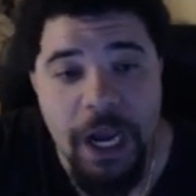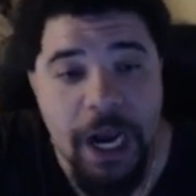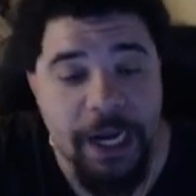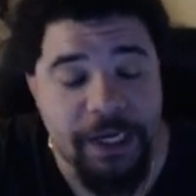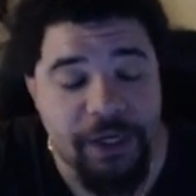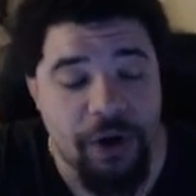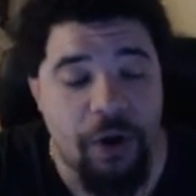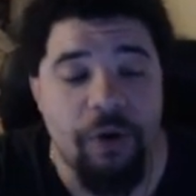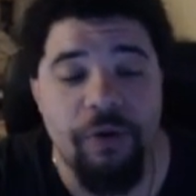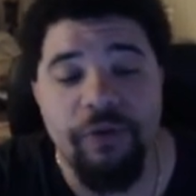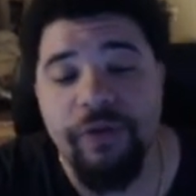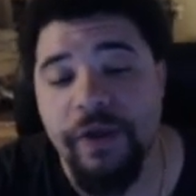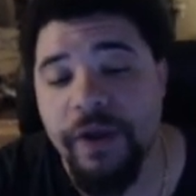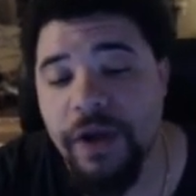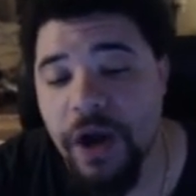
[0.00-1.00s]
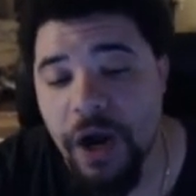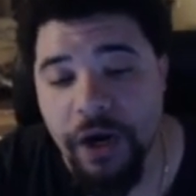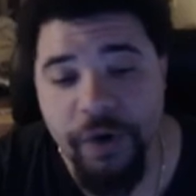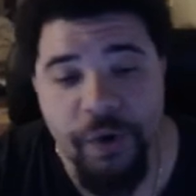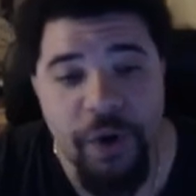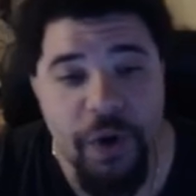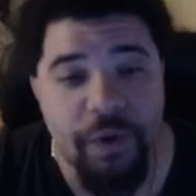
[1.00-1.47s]
I don't think
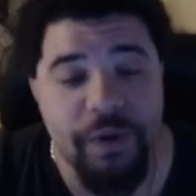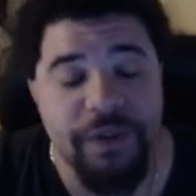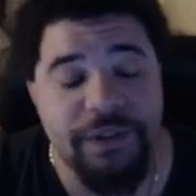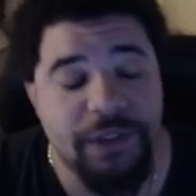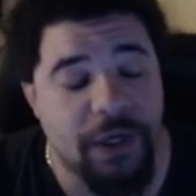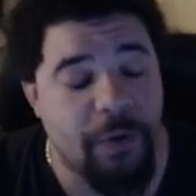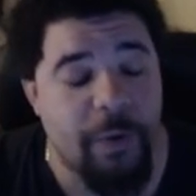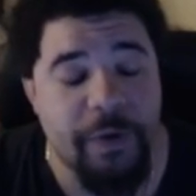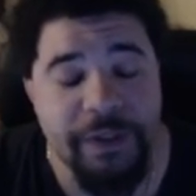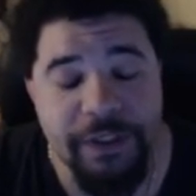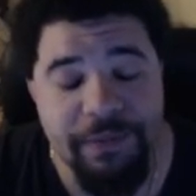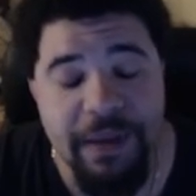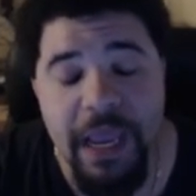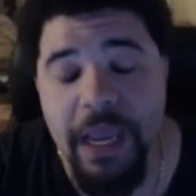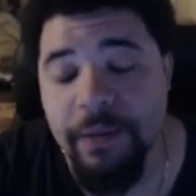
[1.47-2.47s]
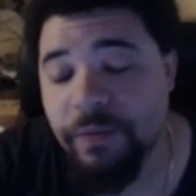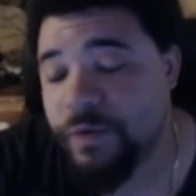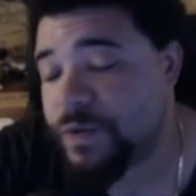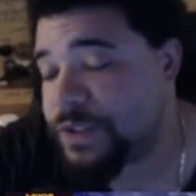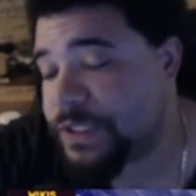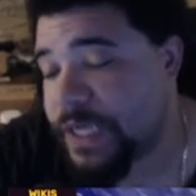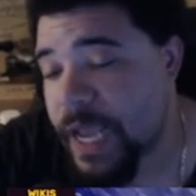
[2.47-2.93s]
Hakuno is going to be able
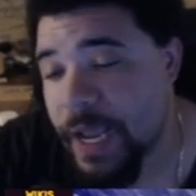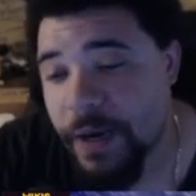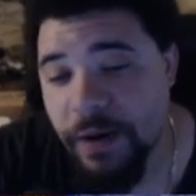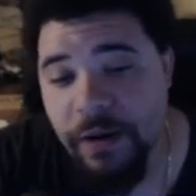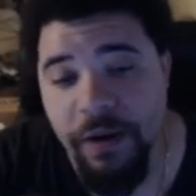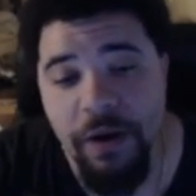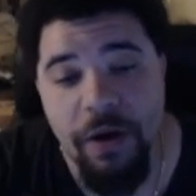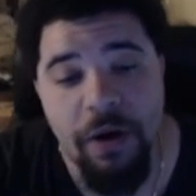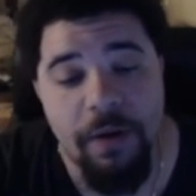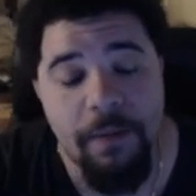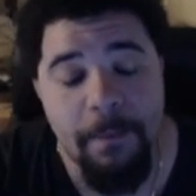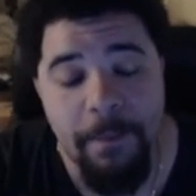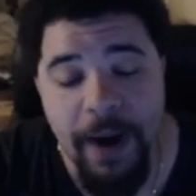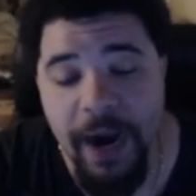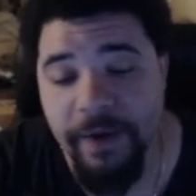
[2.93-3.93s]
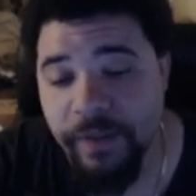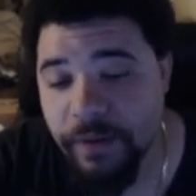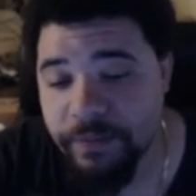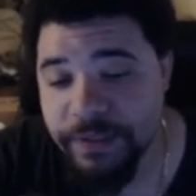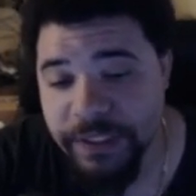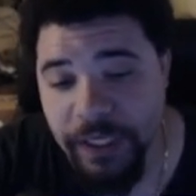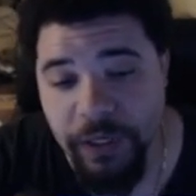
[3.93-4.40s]
to stand by
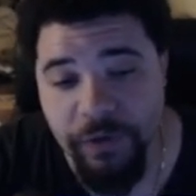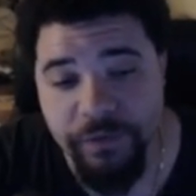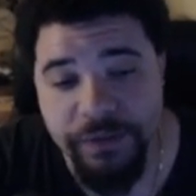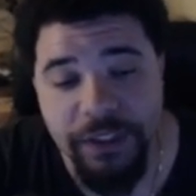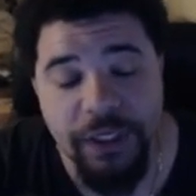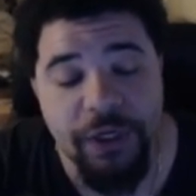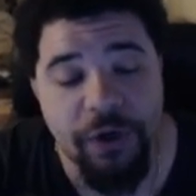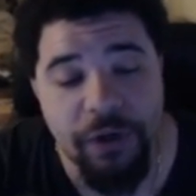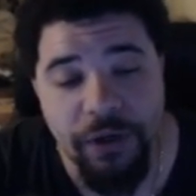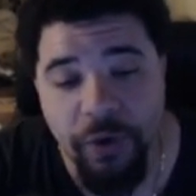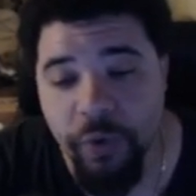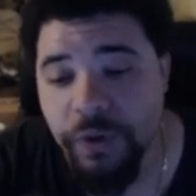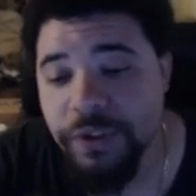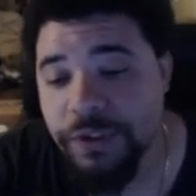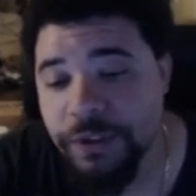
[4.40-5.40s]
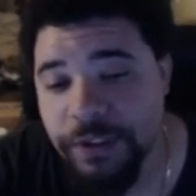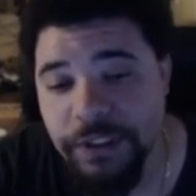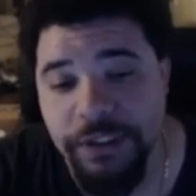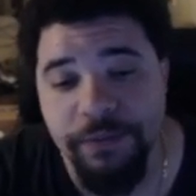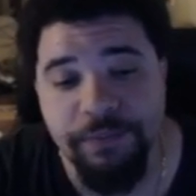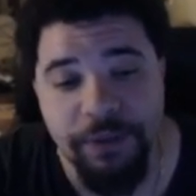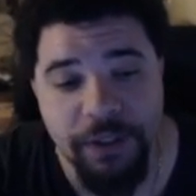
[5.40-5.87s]
themselves. Like they're going to
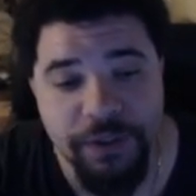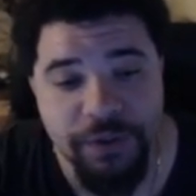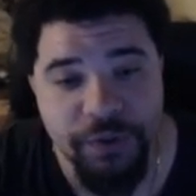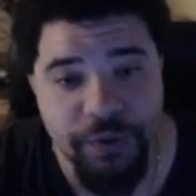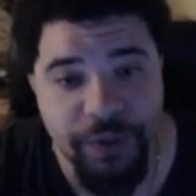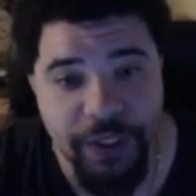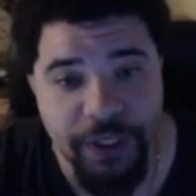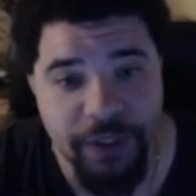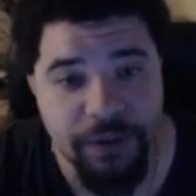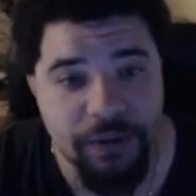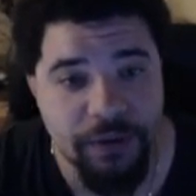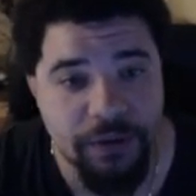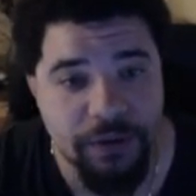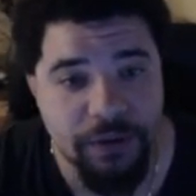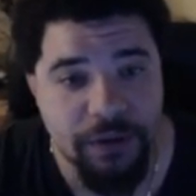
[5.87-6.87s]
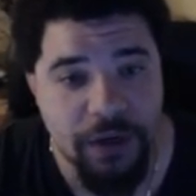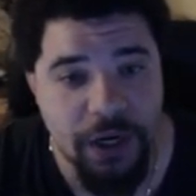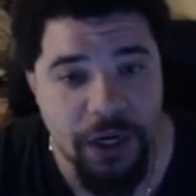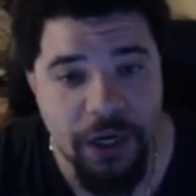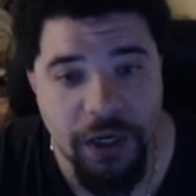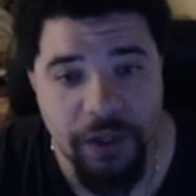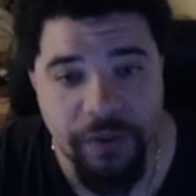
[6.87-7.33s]
need to plug suit in
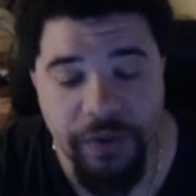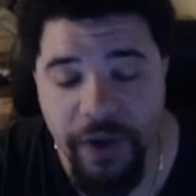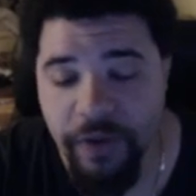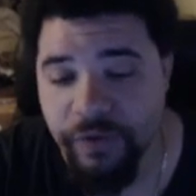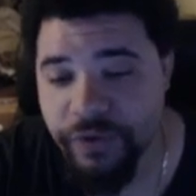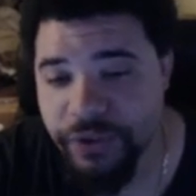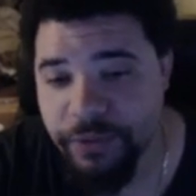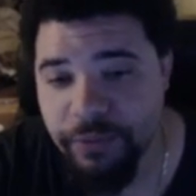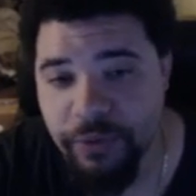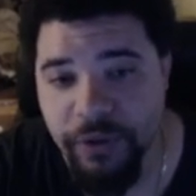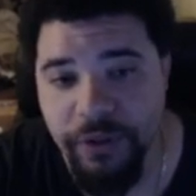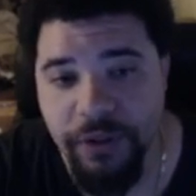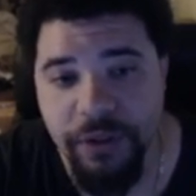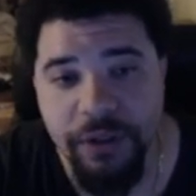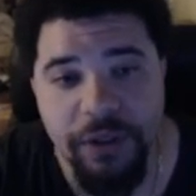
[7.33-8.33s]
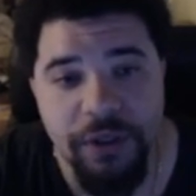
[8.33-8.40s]
uh, the other support.